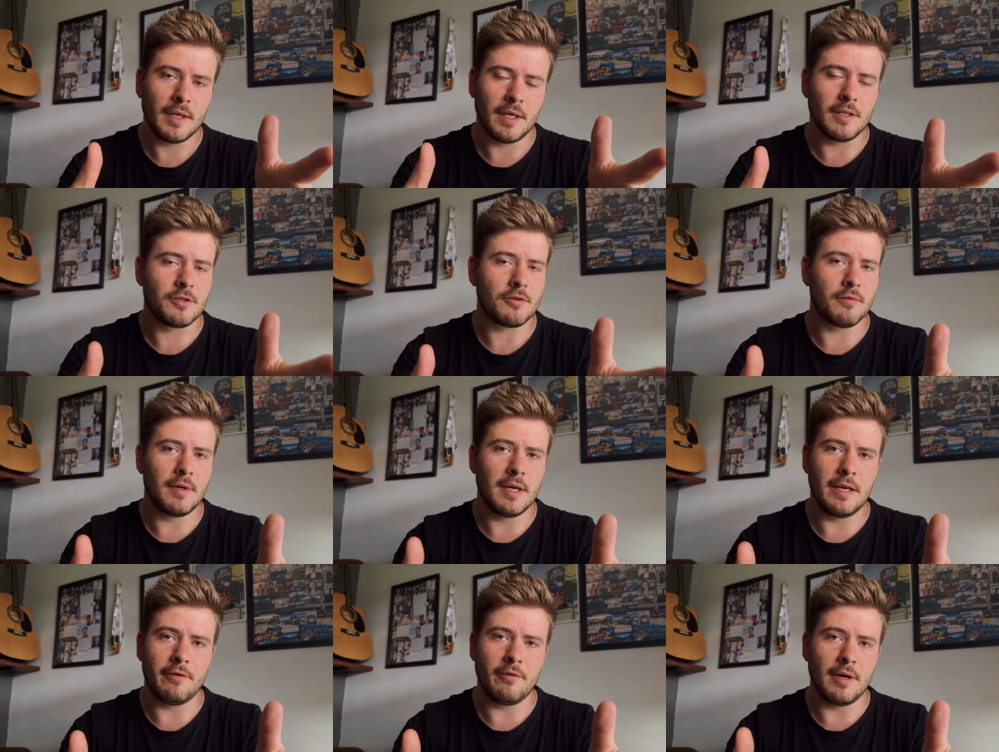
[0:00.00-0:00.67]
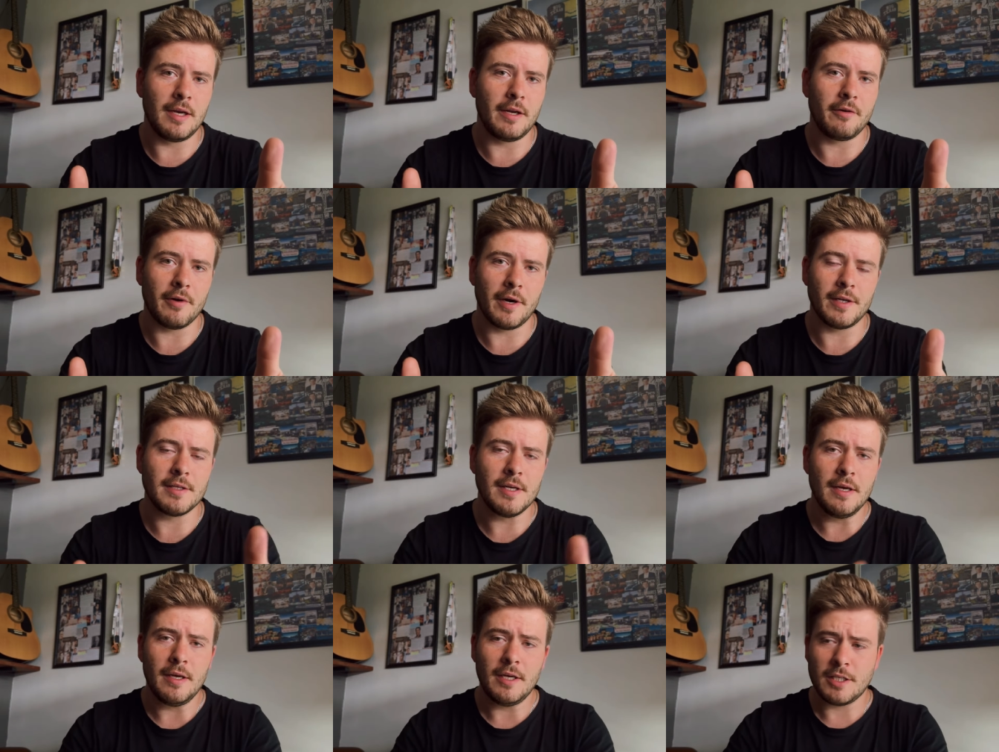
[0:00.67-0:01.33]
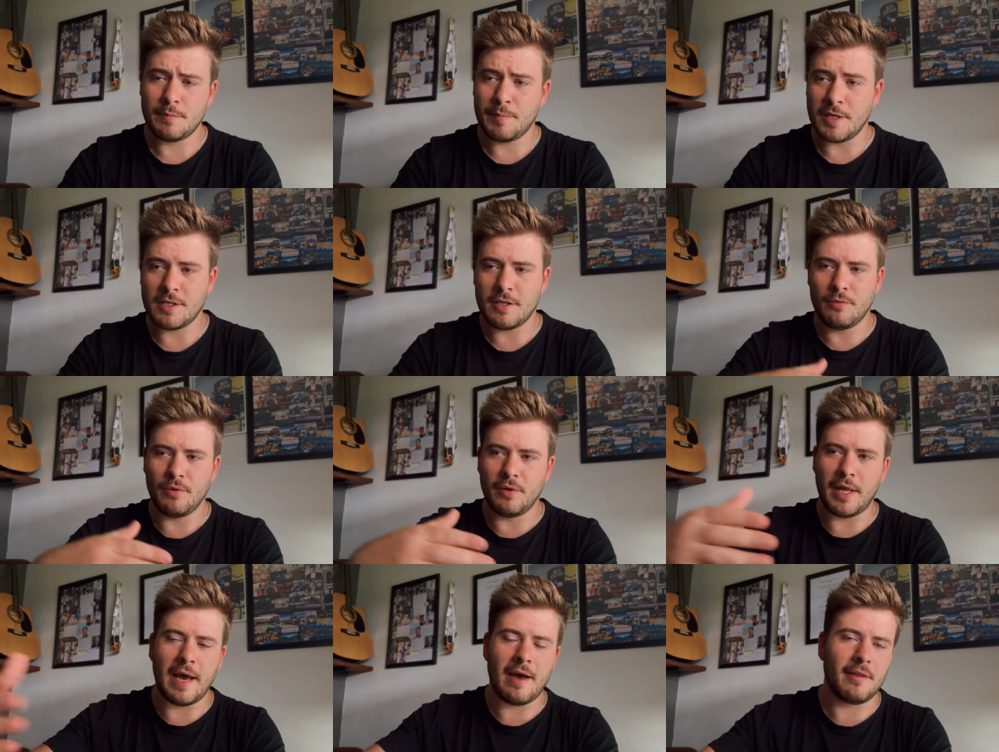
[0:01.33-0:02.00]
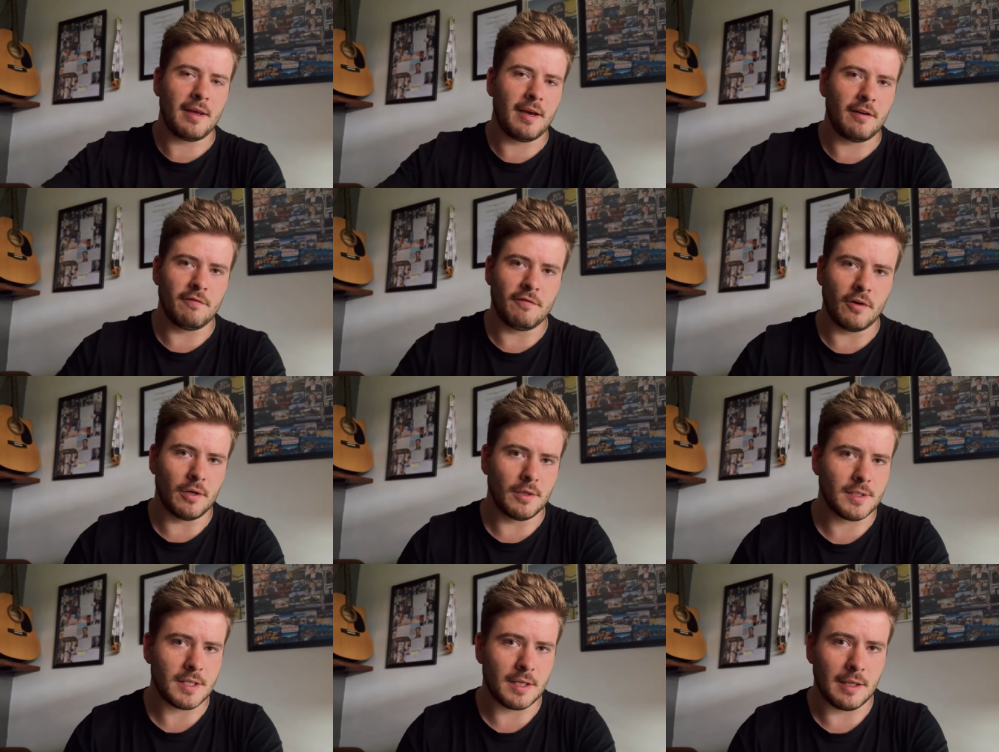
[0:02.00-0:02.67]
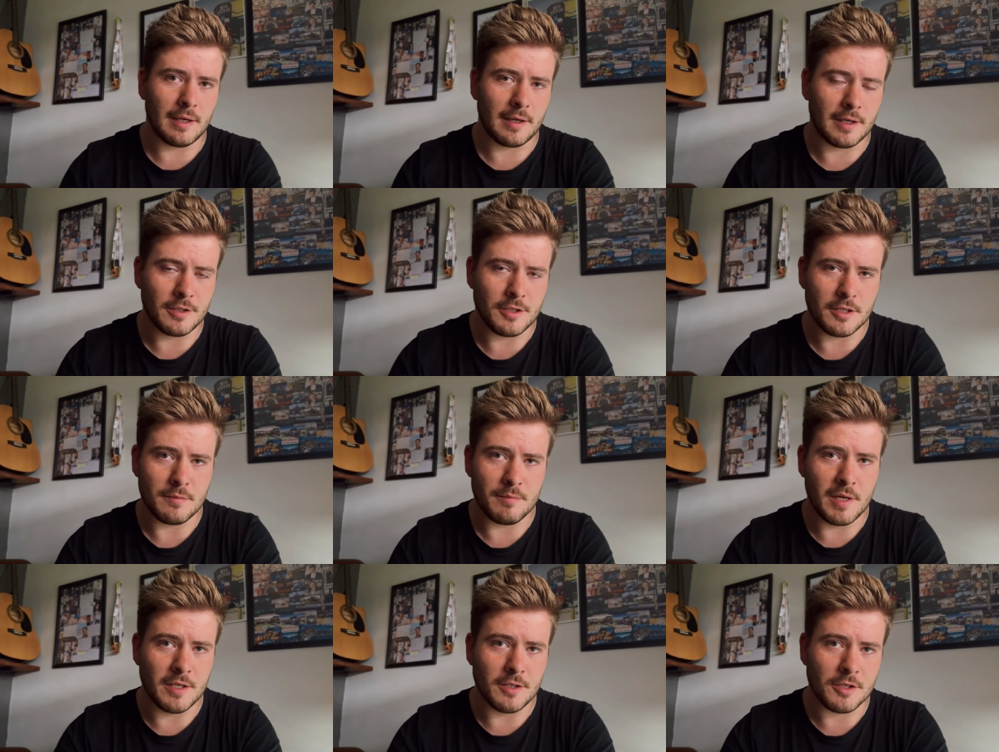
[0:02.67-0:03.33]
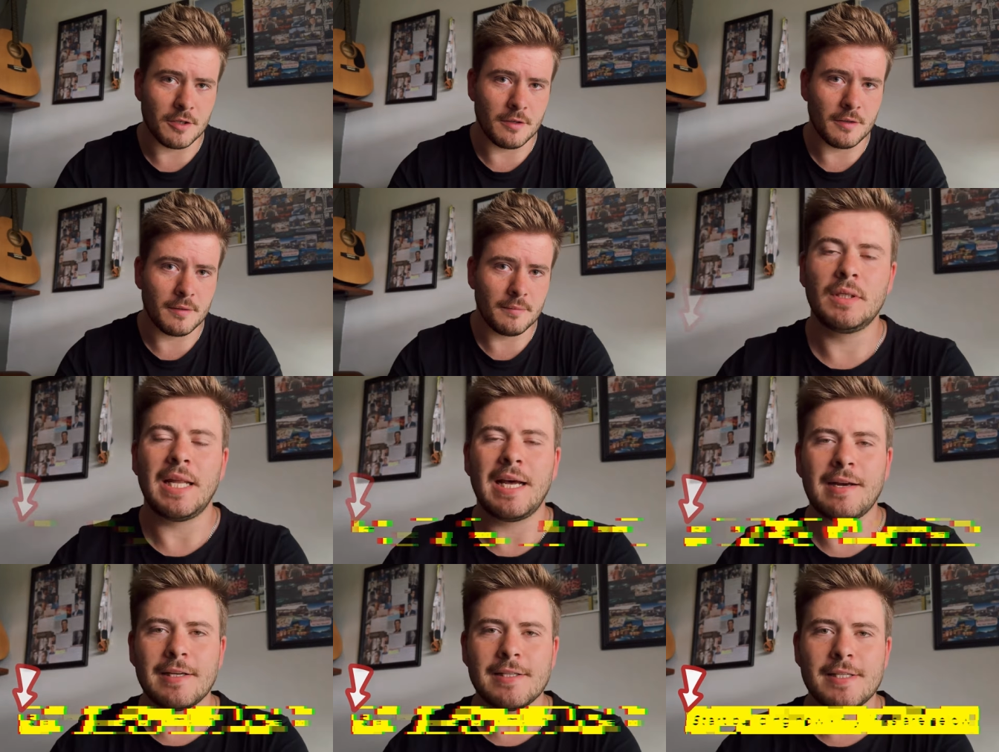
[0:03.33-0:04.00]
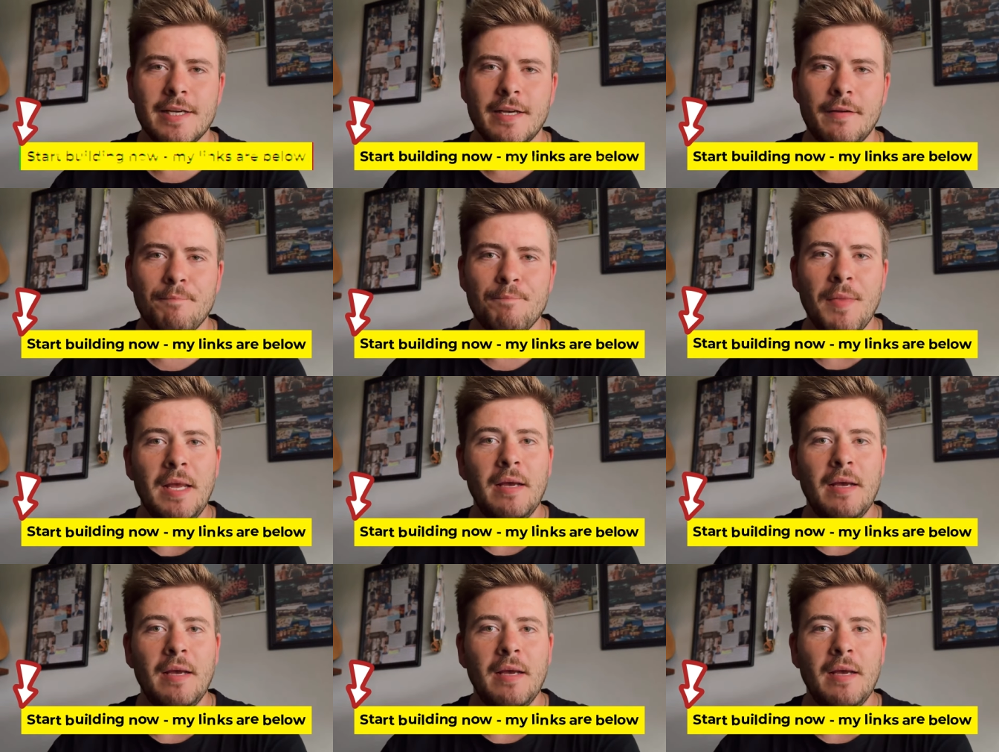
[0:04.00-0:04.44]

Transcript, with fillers: It's really, really great, especially with how they're advancing, like I just mentioned. Like I said,